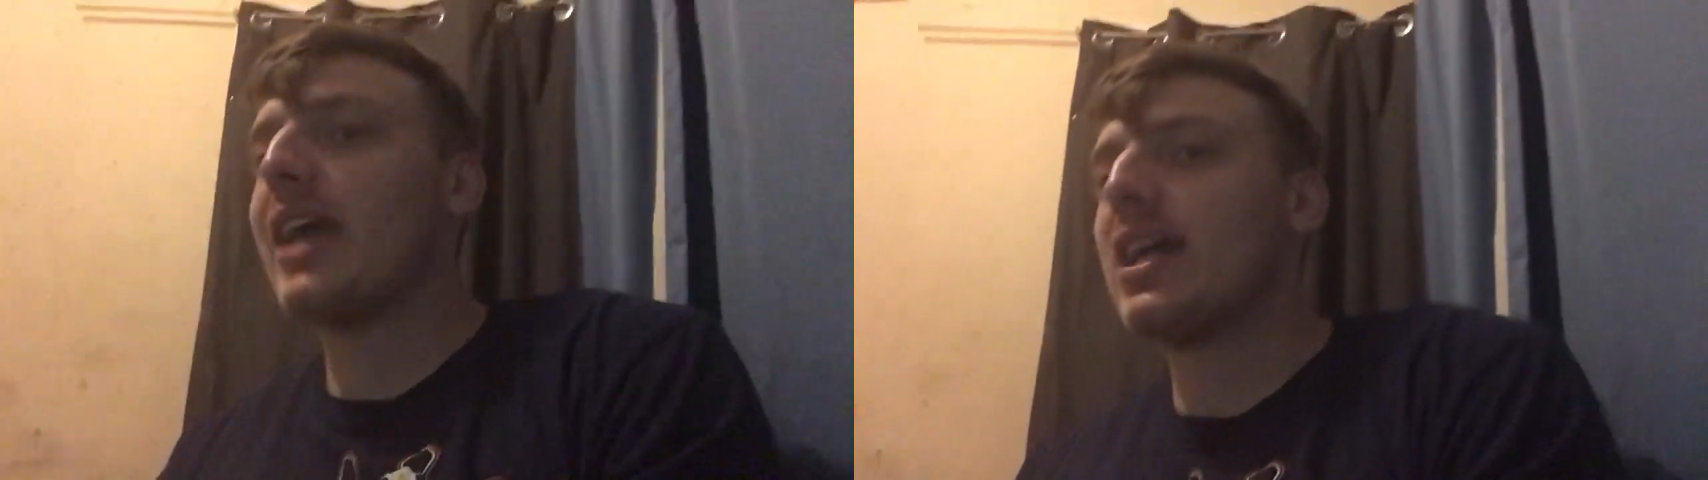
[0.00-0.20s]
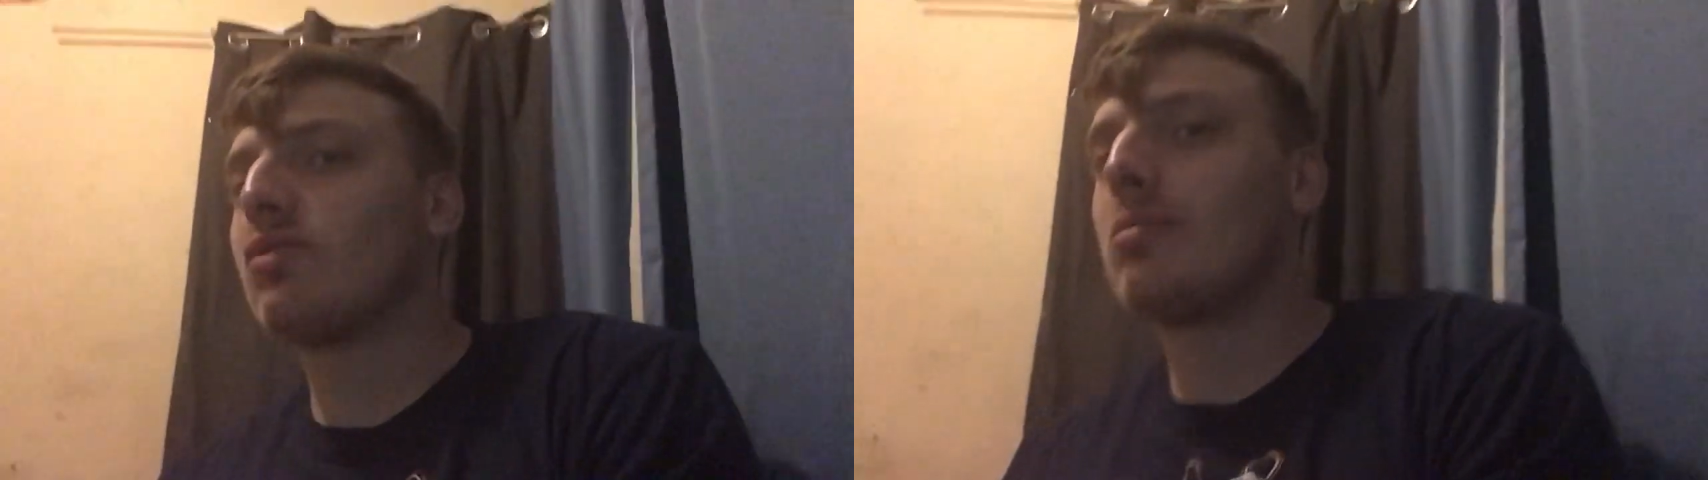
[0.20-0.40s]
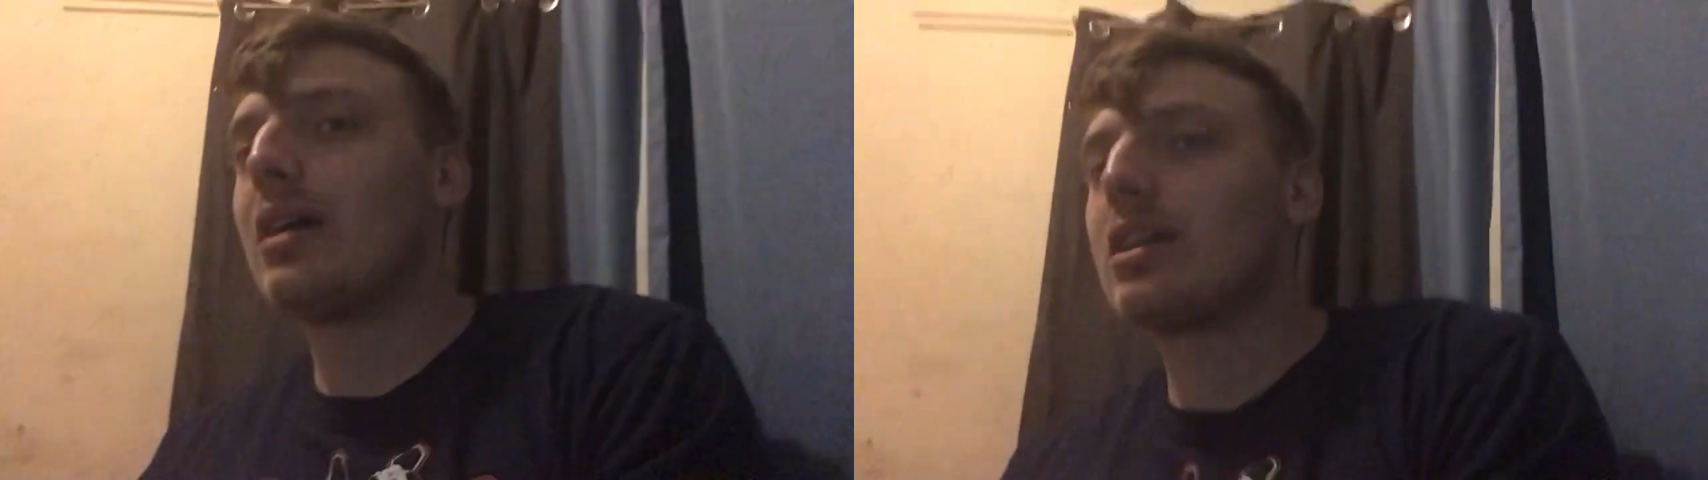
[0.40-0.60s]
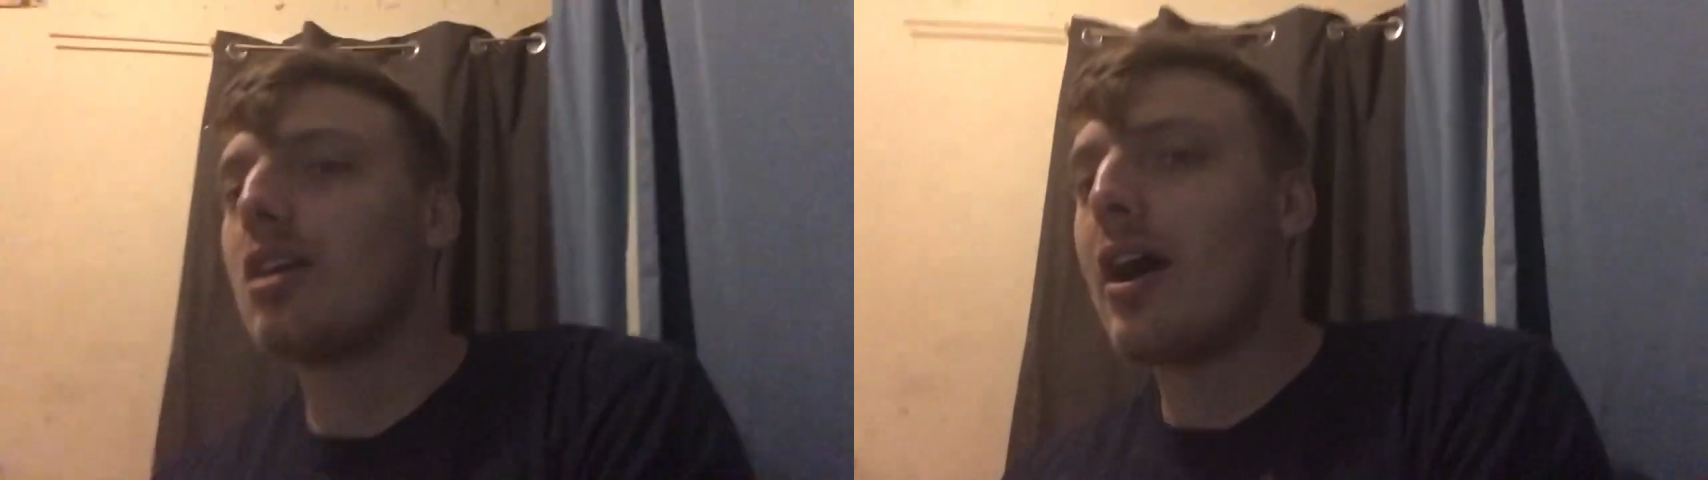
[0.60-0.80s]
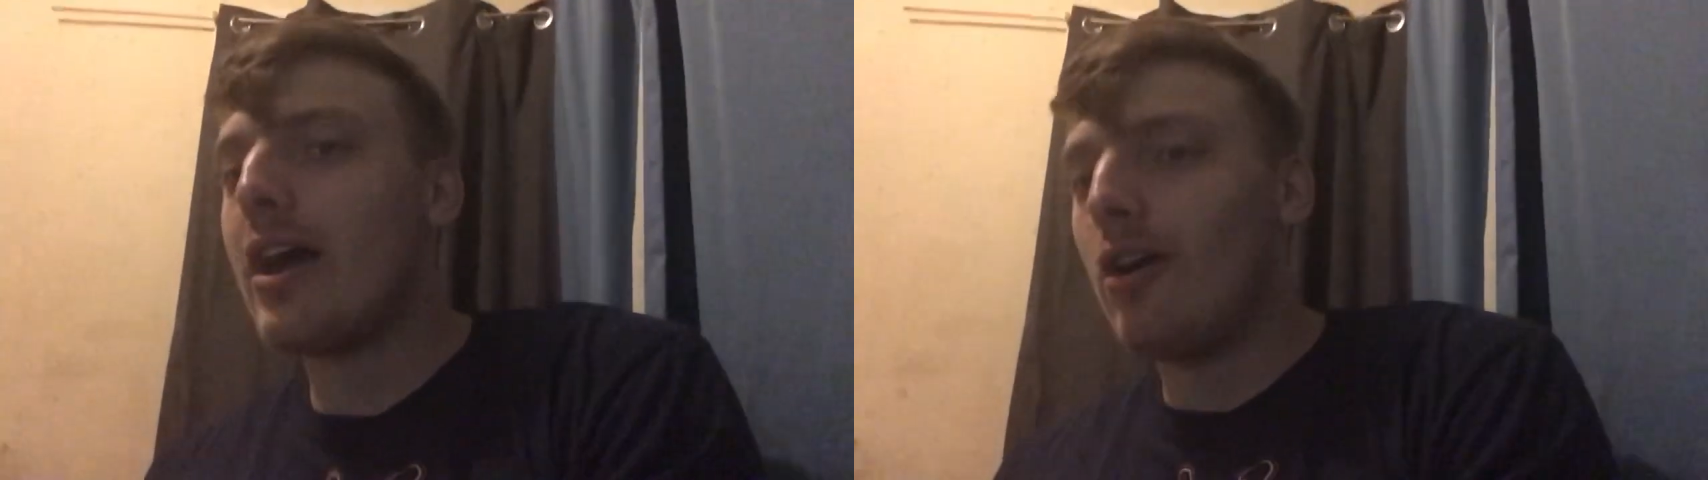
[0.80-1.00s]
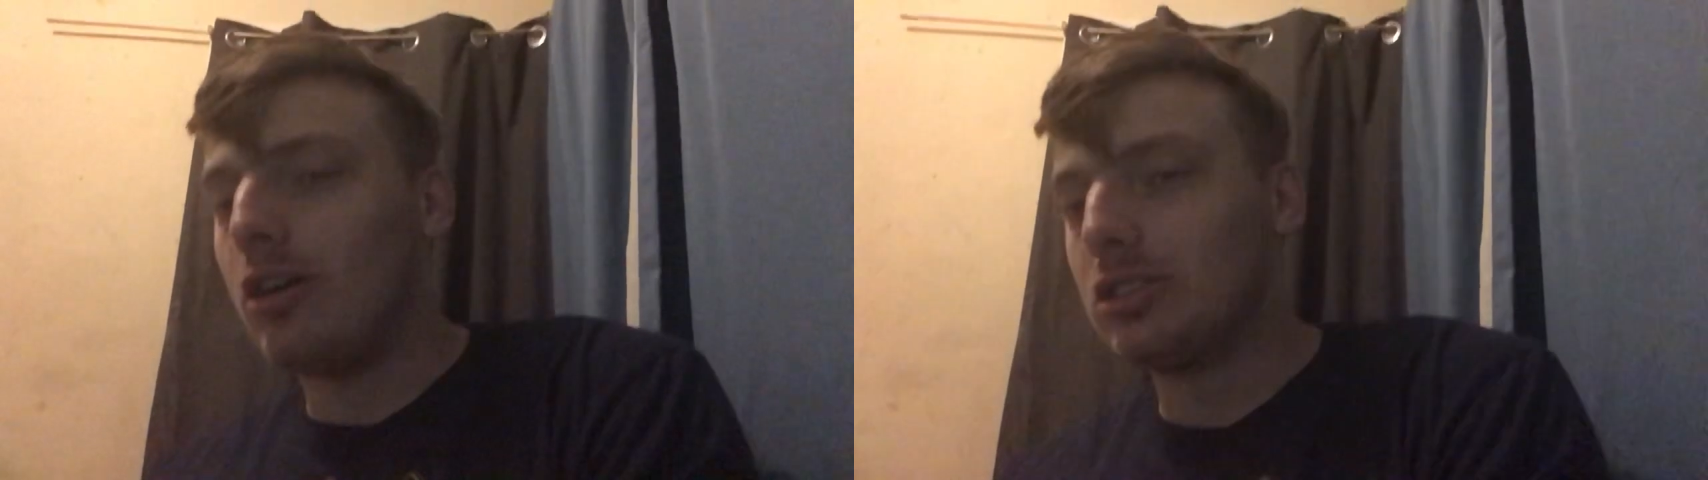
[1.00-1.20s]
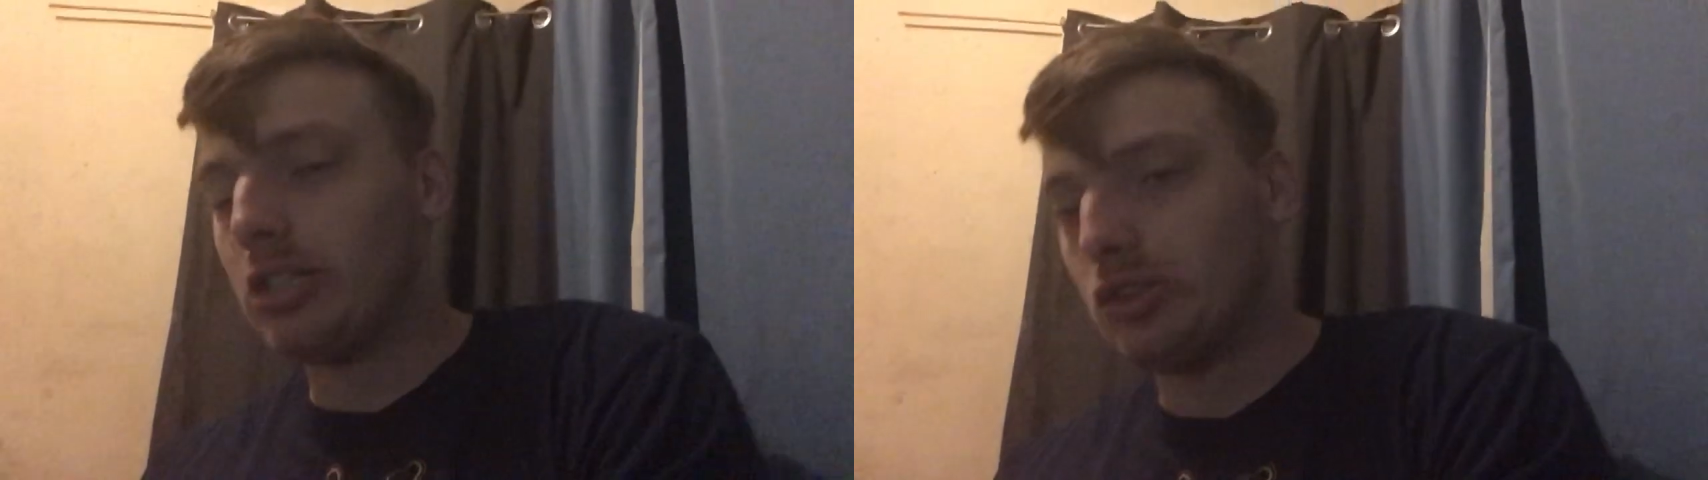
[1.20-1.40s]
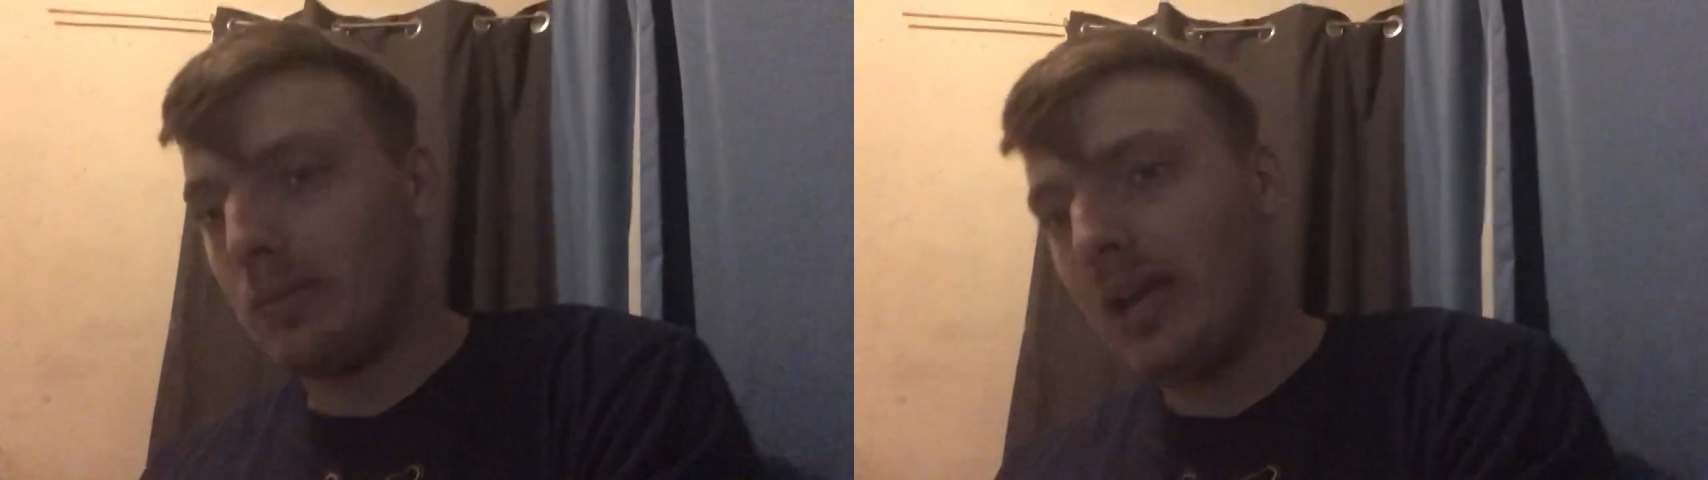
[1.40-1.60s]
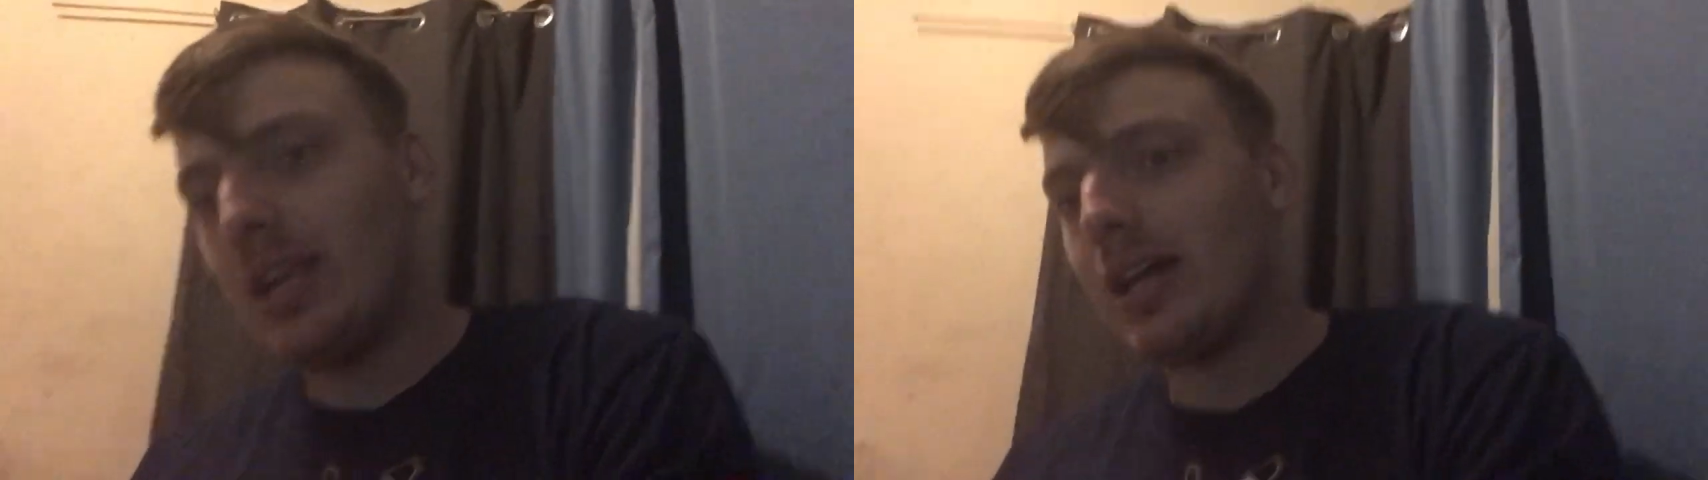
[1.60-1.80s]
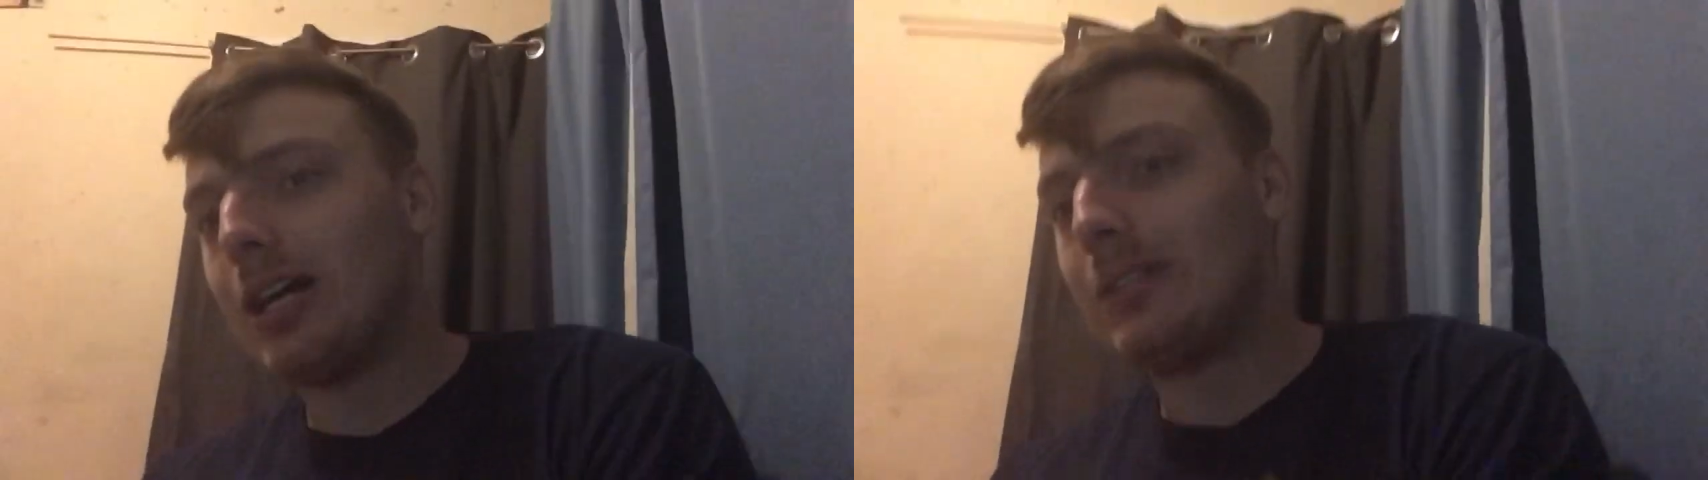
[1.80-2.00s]
It's from a guy on social
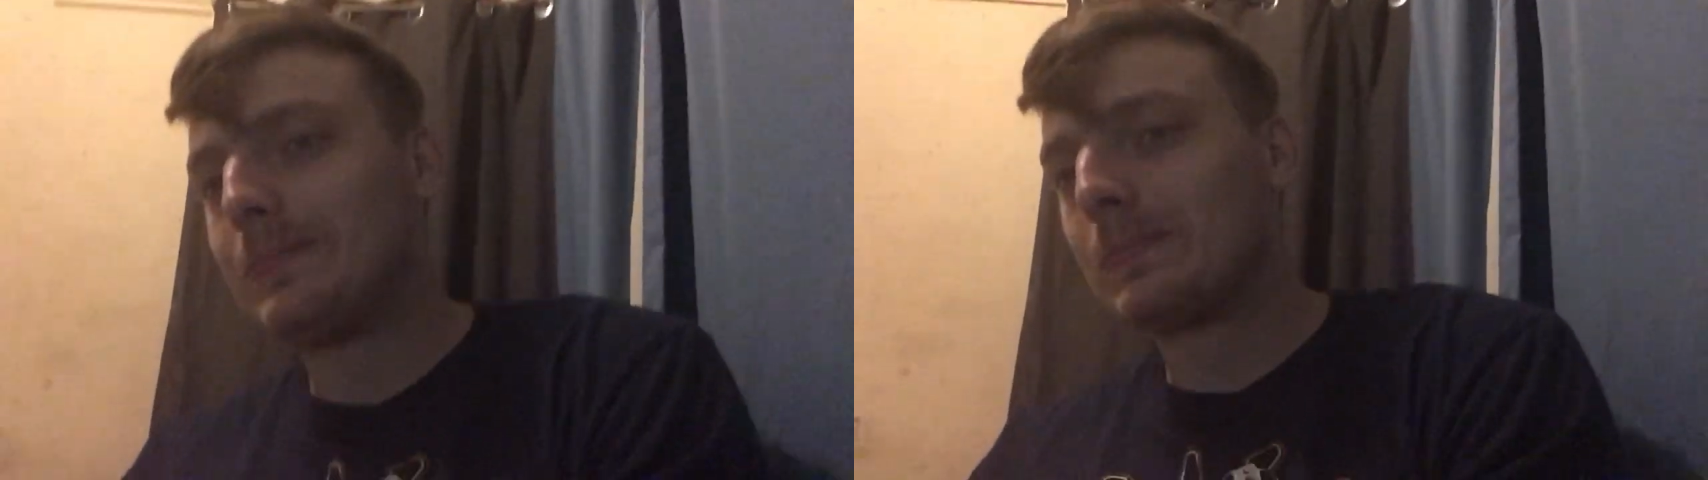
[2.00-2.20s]
media.